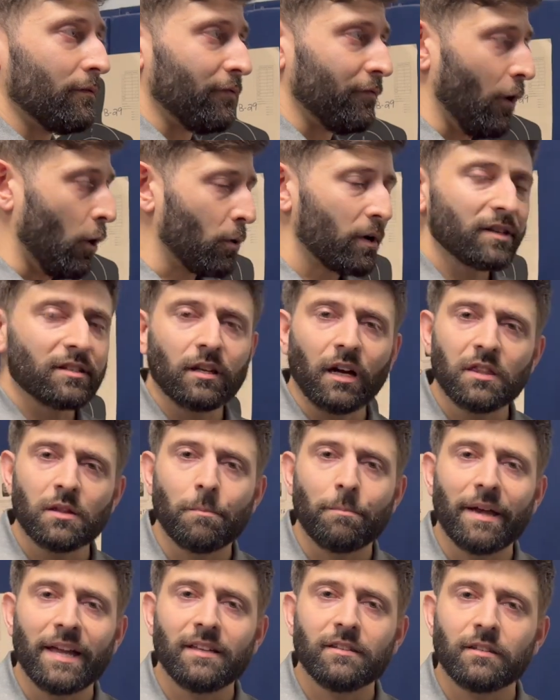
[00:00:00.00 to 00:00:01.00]
Focus on the
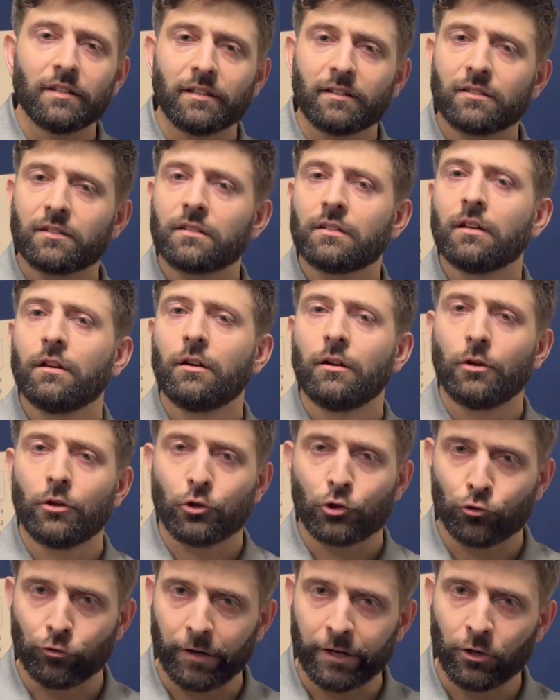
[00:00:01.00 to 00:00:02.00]
basics,
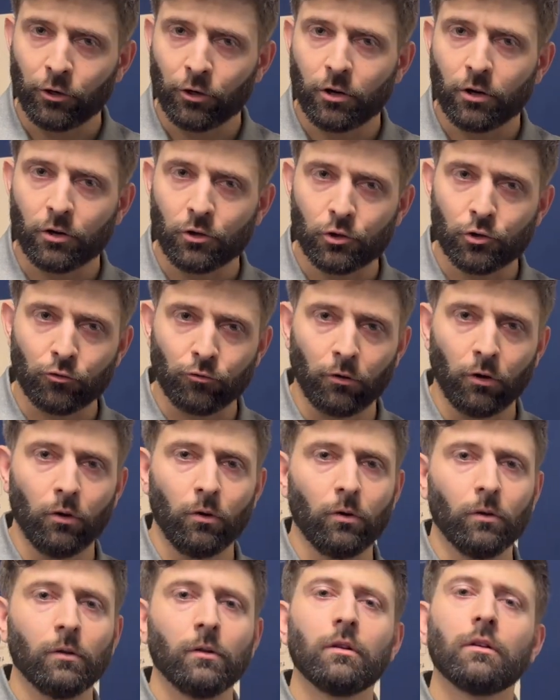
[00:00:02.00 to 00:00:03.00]
trigger
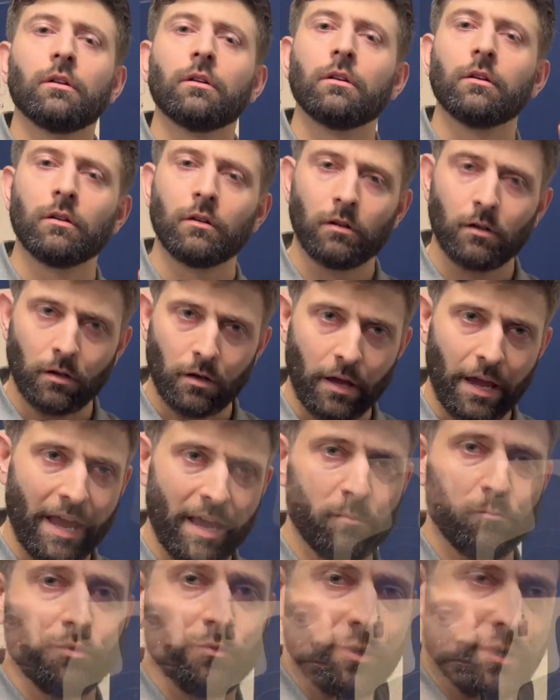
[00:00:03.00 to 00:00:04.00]
control,
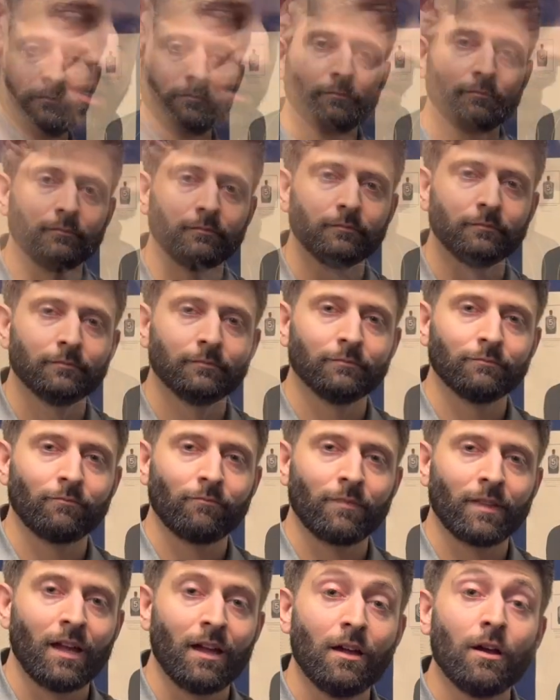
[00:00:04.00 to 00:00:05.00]
and breathing.
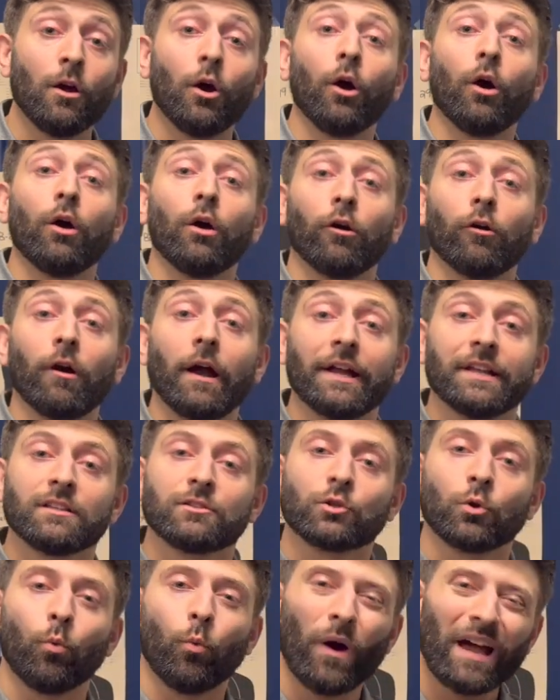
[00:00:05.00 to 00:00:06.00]
All right,
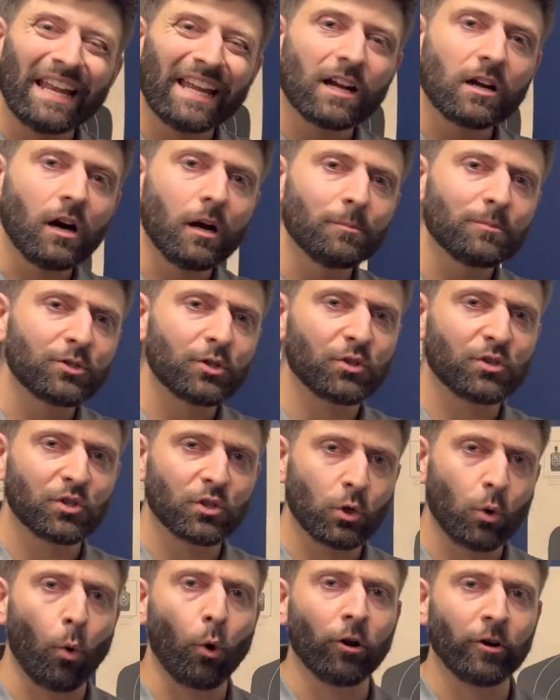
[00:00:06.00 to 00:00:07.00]
so when it comes to
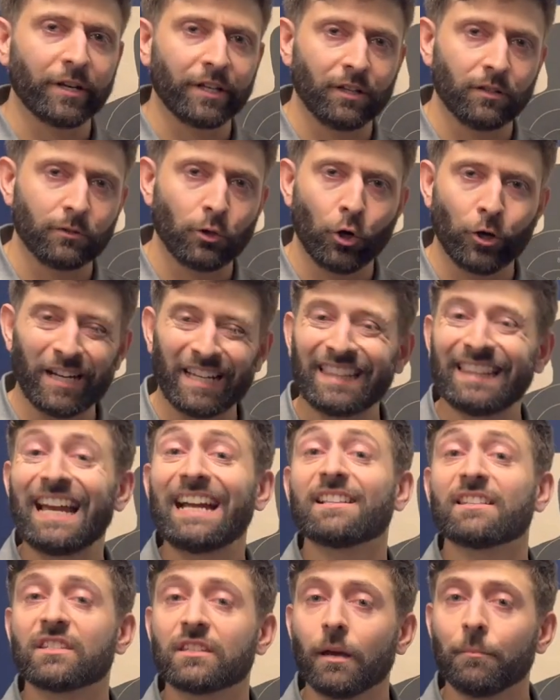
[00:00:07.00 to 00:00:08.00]
scoring the target,
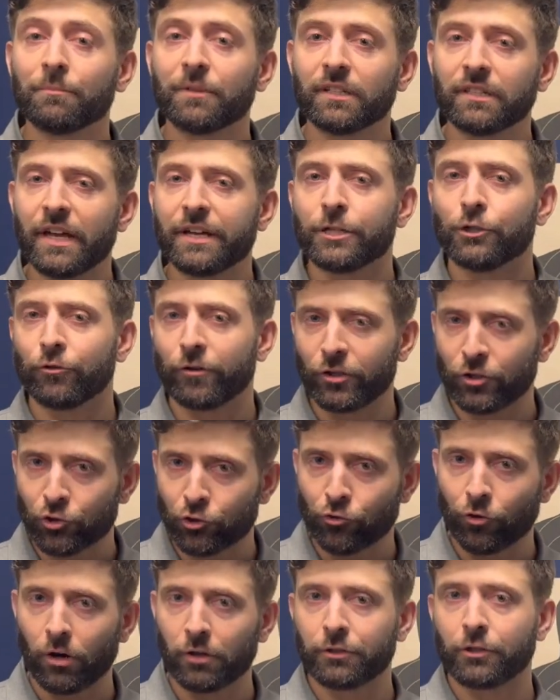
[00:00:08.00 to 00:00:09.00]
that's something that your
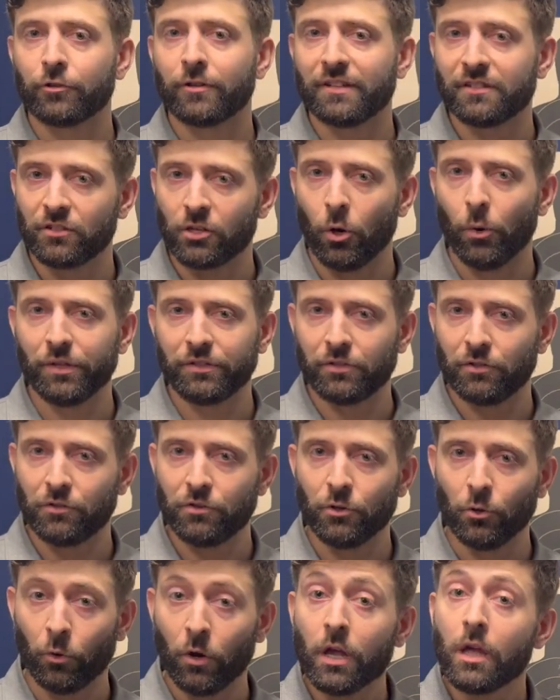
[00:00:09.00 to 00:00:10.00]
instructor is going to
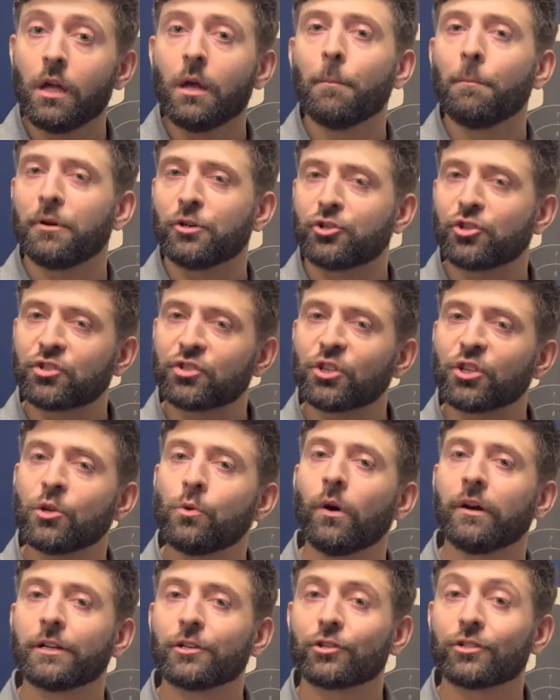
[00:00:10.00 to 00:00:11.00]
do. But just so you
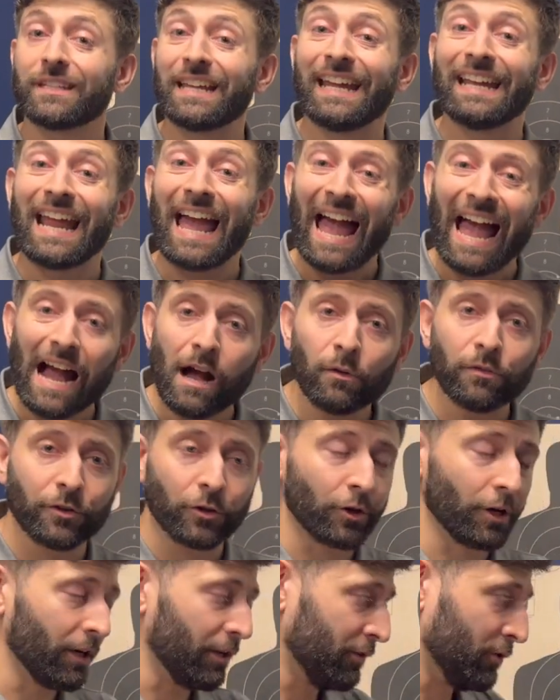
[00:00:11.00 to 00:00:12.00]
understand how they're
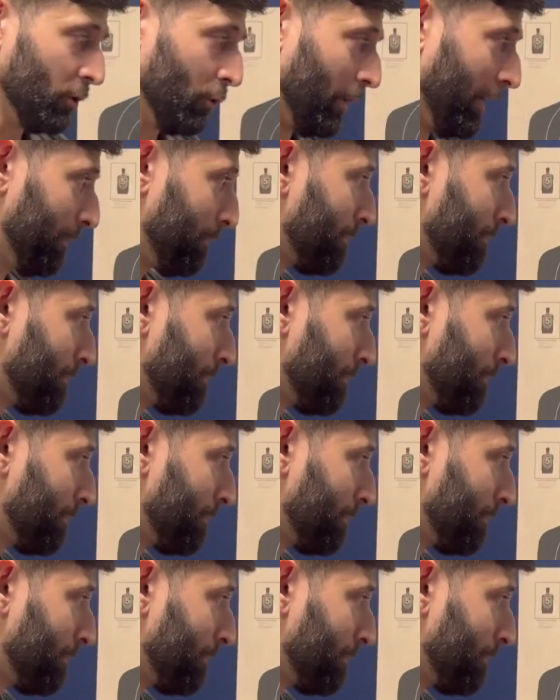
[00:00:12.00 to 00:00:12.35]
going to do it,